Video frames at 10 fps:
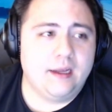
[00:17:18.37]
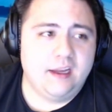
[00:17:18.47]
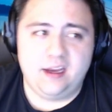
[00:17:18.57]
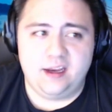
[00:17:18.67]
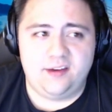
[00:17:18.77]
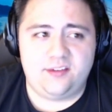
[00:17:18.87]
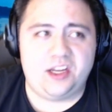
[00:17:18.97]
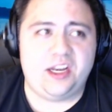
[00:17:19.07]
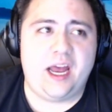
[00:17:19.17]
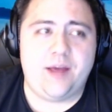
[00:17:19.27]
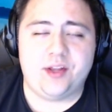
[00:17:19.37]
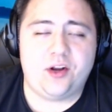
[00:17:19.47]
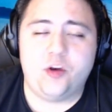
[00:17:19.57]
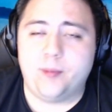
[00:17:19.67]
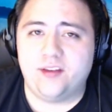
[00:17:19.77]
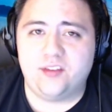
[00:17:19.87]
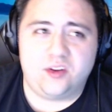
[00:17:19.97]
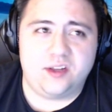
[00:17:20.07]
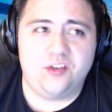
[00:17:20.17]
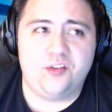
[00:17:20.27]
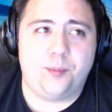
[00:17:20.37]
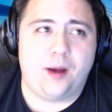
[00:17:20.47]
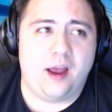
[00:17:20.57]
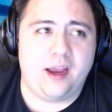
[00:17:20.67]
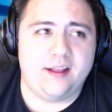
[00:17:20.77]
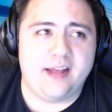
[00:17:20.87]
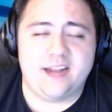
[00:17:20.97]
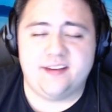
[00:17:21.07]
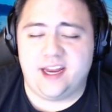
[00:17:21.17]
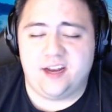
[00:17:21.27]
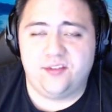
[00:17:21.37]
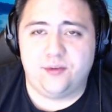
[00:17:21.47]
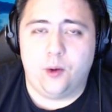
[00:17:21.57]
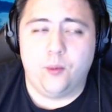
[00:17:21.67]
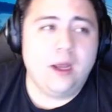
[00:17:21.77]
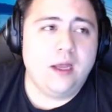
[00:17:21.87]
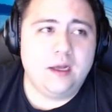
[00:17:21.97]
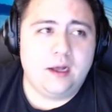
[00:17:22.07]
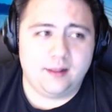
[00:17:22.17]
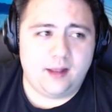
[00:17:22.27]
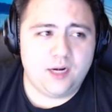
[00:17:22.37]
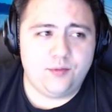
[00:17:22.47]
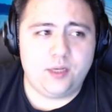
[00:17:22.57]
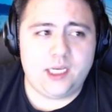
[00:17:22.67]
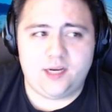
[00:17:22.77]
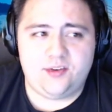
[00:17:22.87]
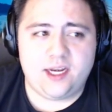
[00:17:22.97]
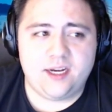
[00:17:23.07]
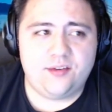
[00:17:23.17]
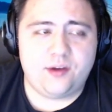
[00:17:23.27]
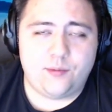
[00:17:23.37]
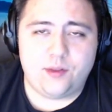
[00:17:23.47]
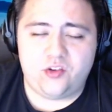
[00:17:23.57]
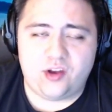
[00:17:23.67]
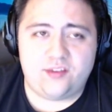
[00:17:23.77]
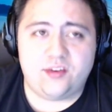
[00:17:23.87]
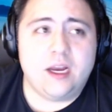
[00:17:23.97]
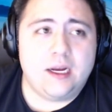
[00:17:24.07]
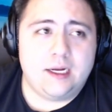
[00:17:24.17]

is going to have that home ice clinched by that date. So, a lot of really exciting stuff for the Jets.